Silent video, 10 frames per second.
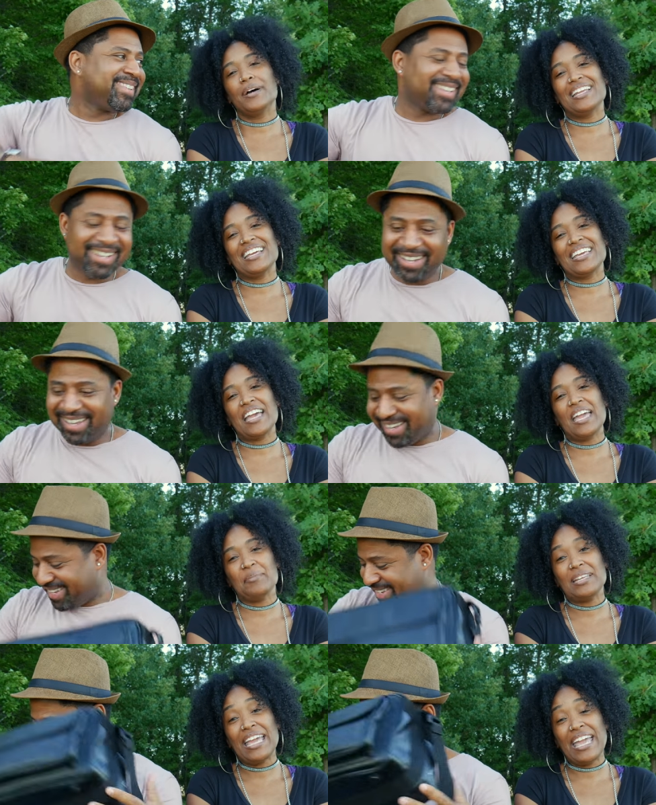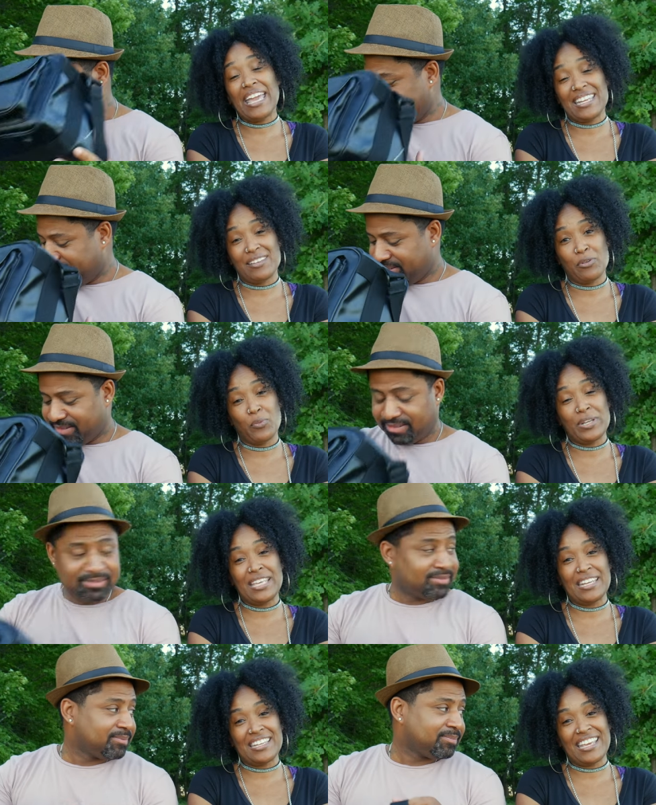Speaker 1: but it came in handy when we
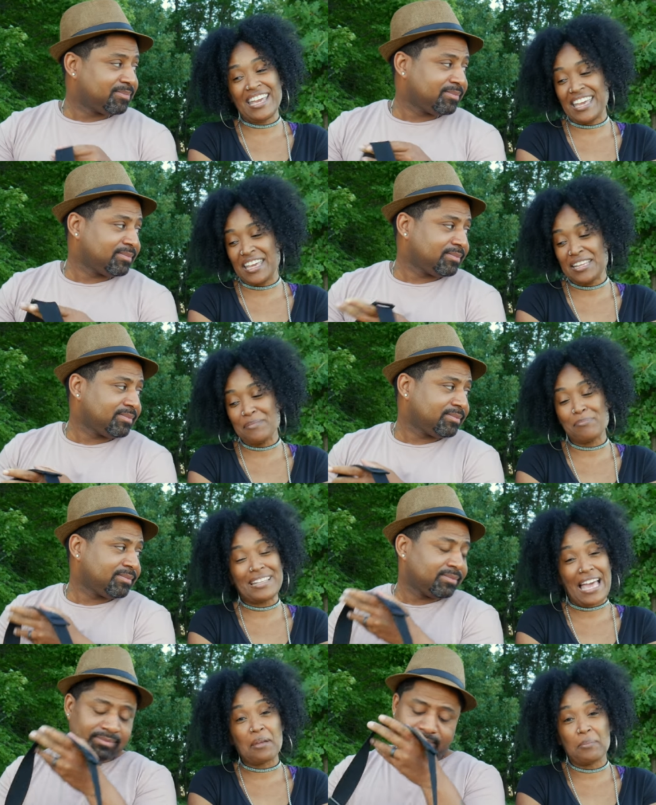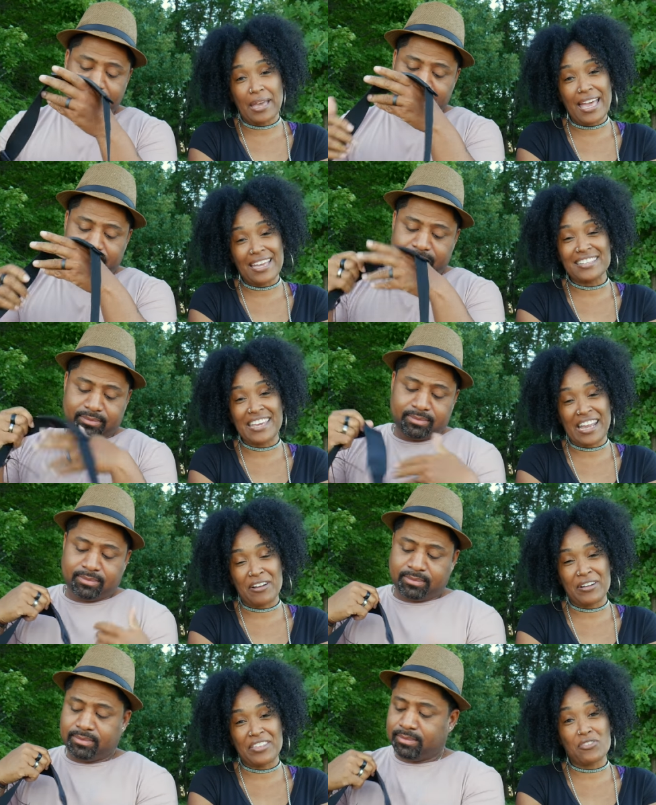needed a black bag to
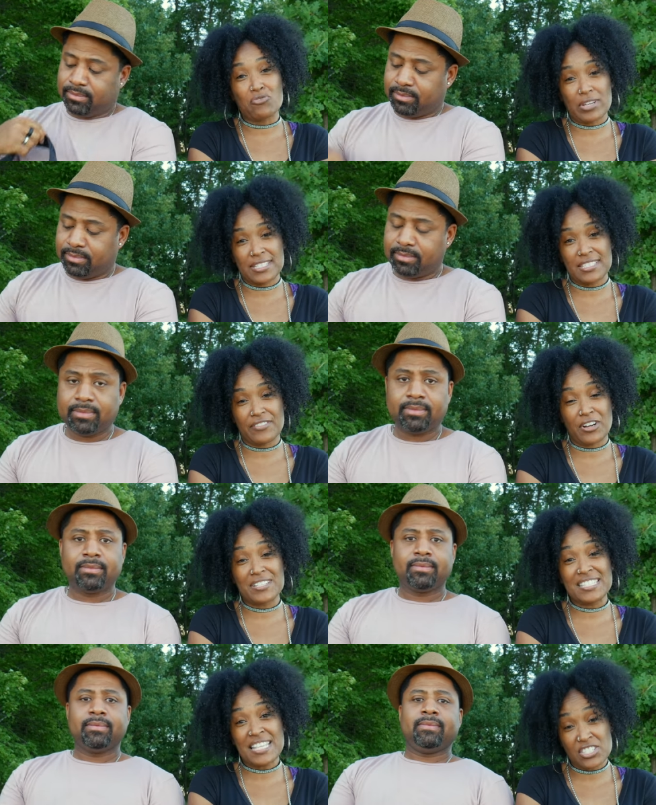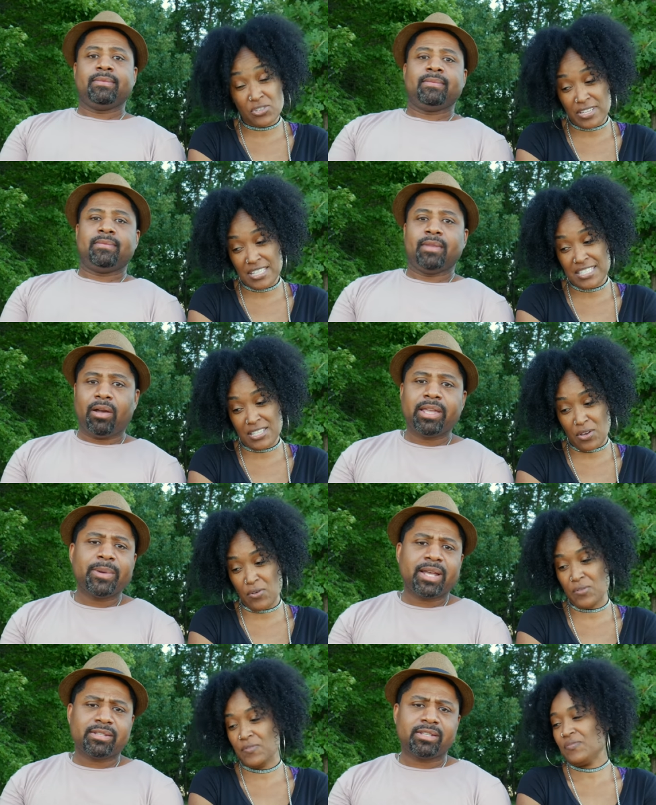carry the rest of our accessories. So. Oh yeah, we
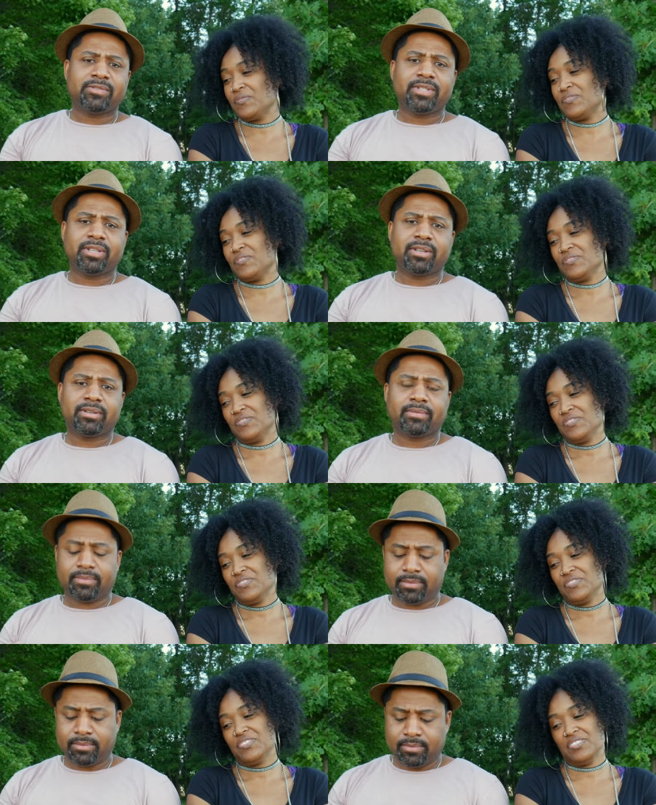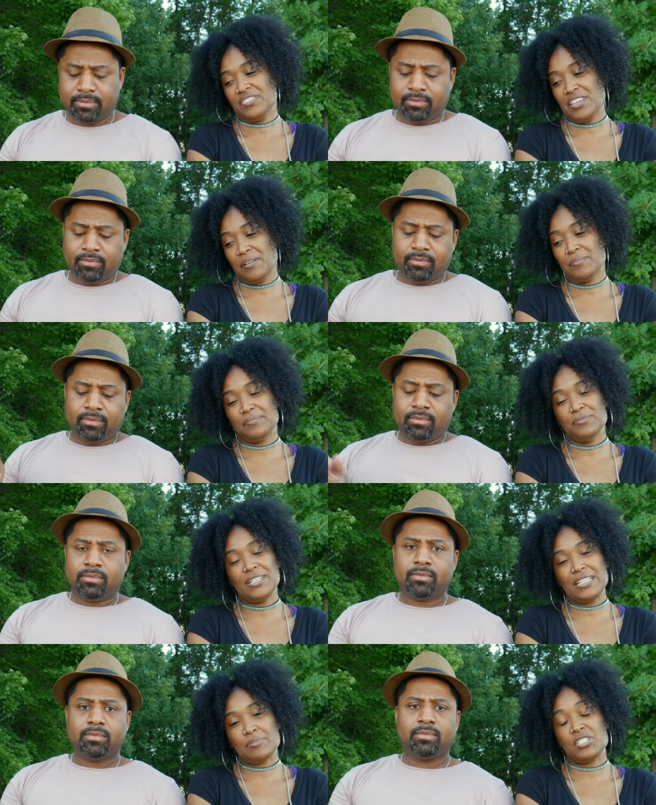got
Speaker 2: accessories in here.
Speaker 1: Yep, we
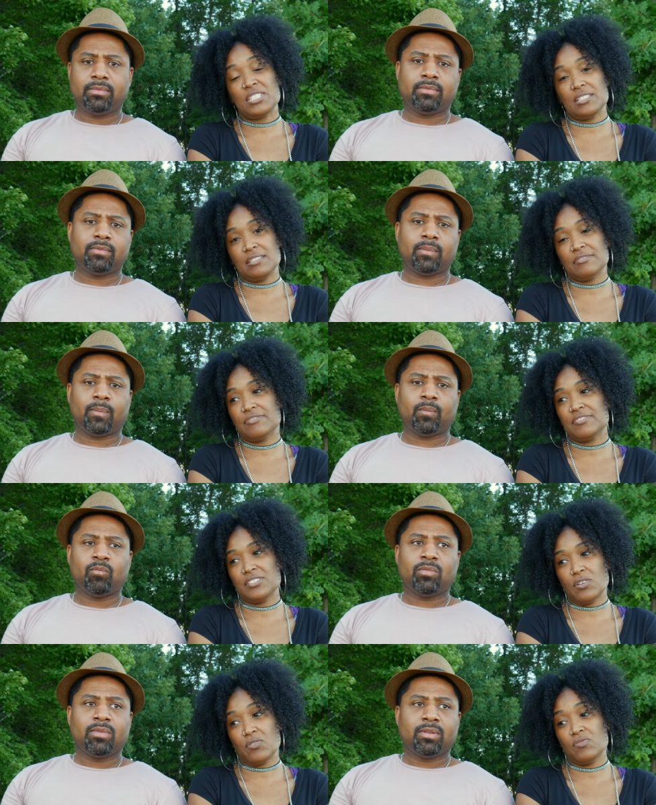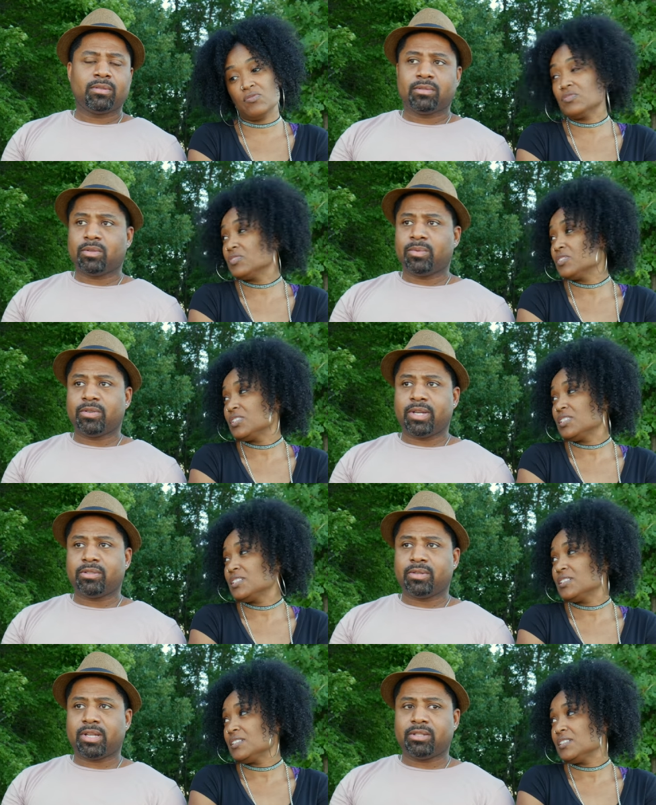got the stuff. So
Speaker 2: we're trying
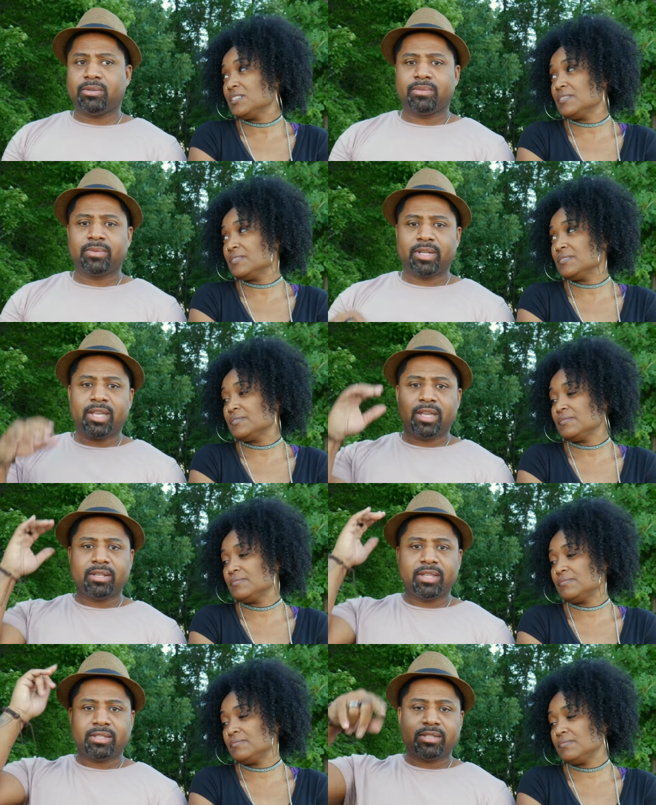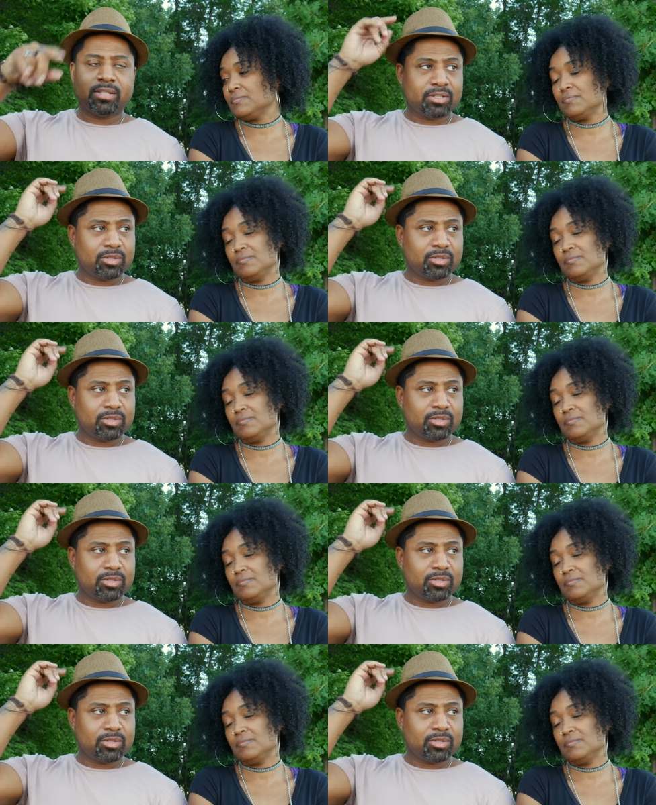this one out too. Again, this is in the